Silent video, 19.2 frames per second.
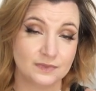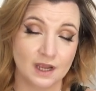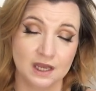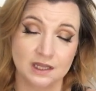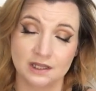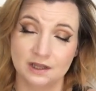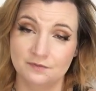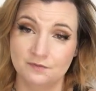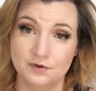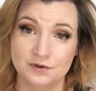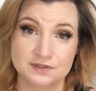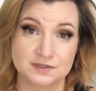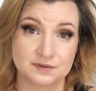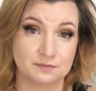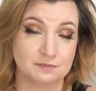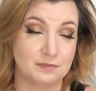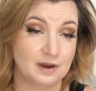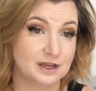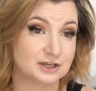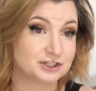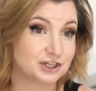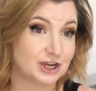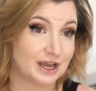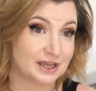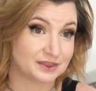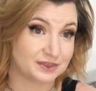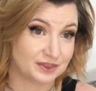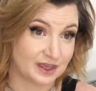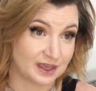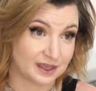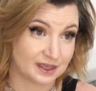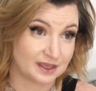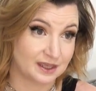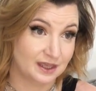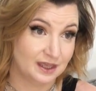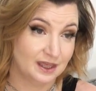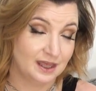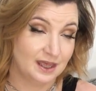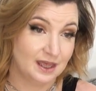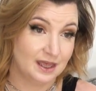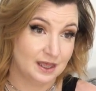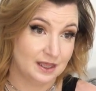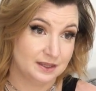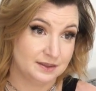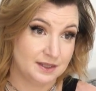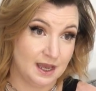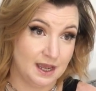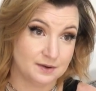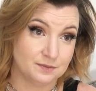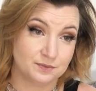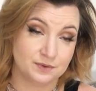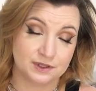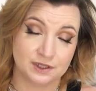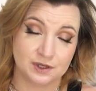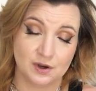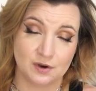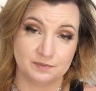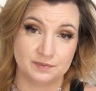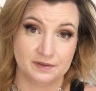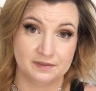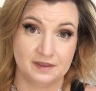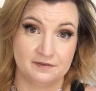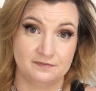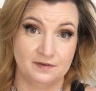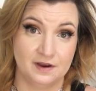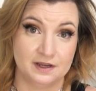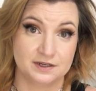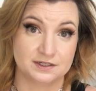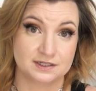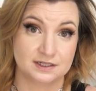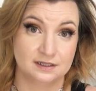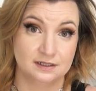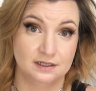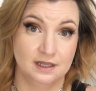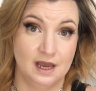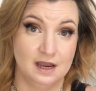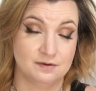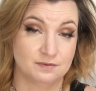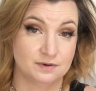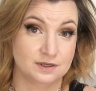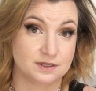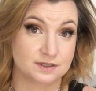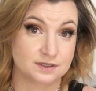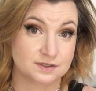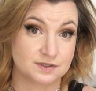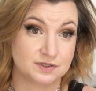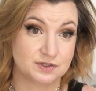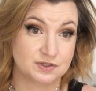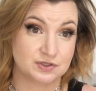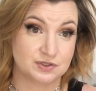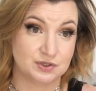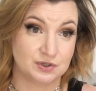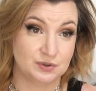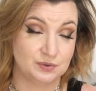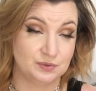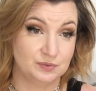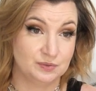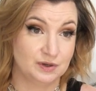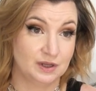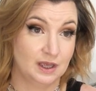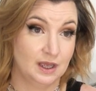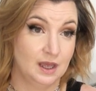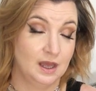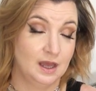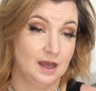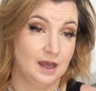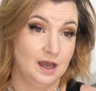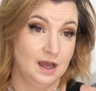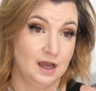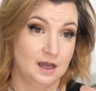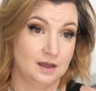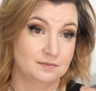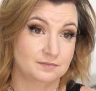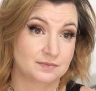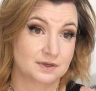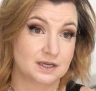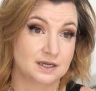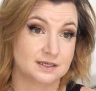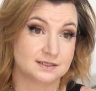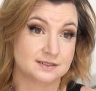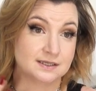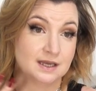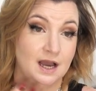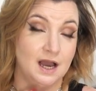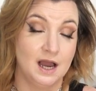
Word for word: I love Will so much I think I really hope that they find Lyra soon because um,